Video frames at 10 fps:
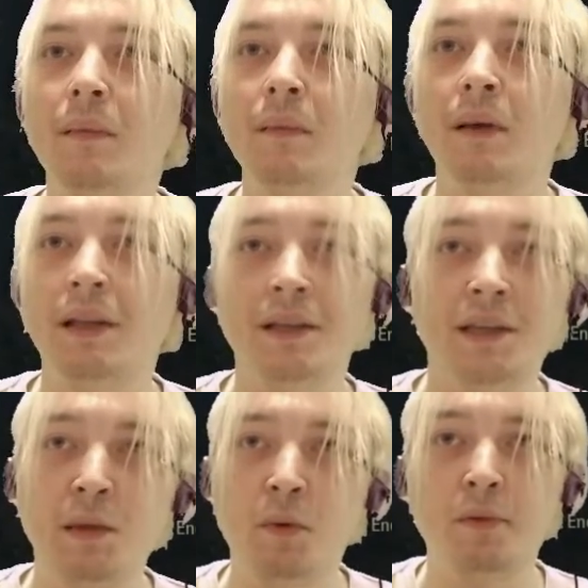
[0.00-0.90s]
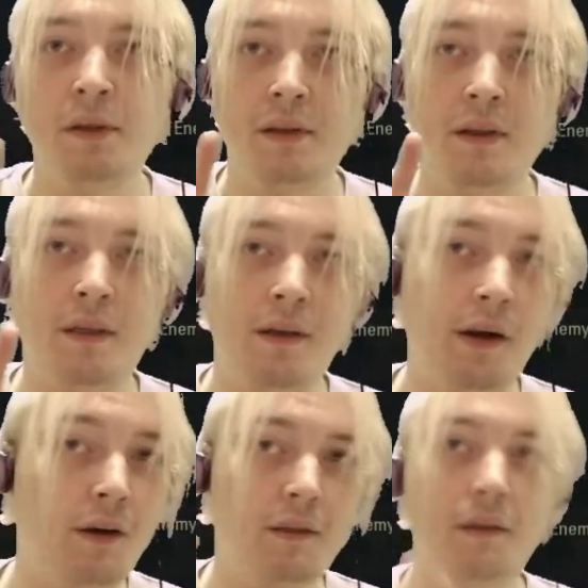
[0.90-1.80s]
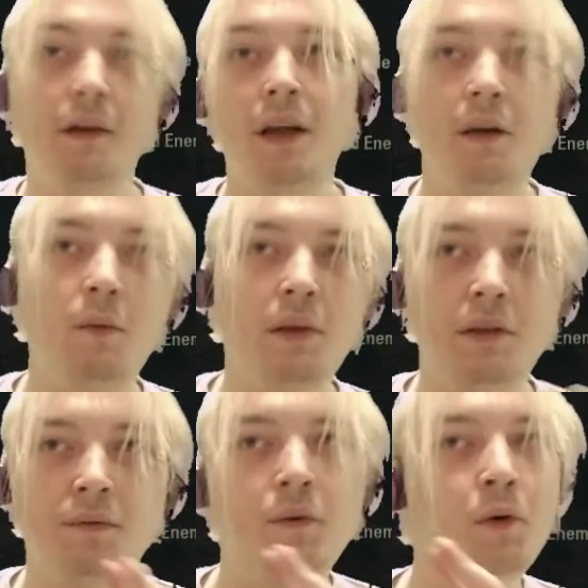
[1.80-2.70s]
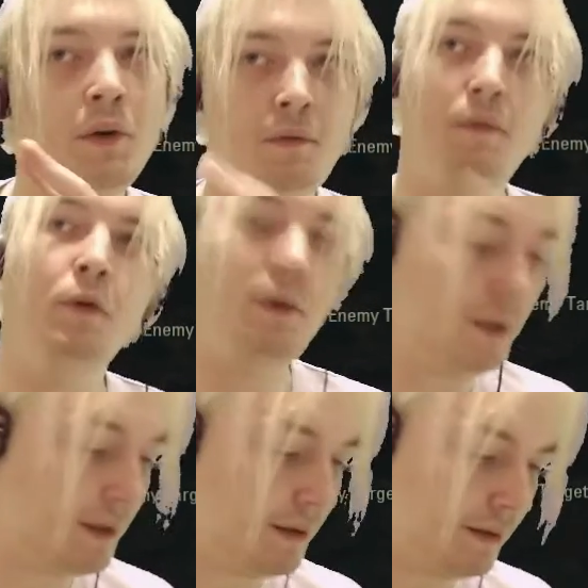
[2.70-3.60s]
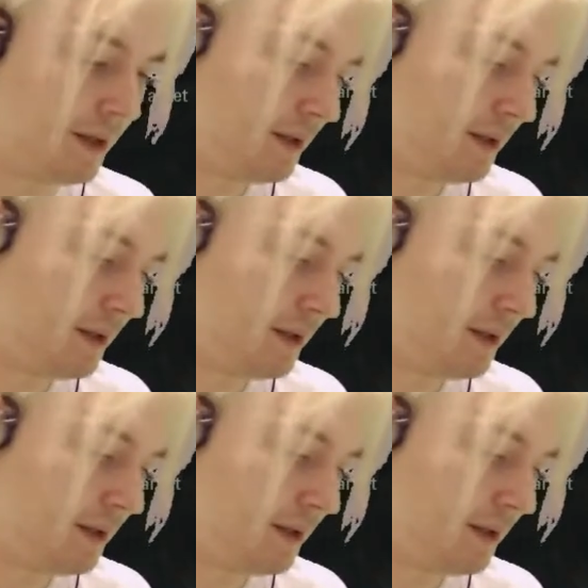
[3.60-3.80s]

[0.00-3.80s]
Let's keep ability 3 on 3 and ability 4 on 4. Well, that's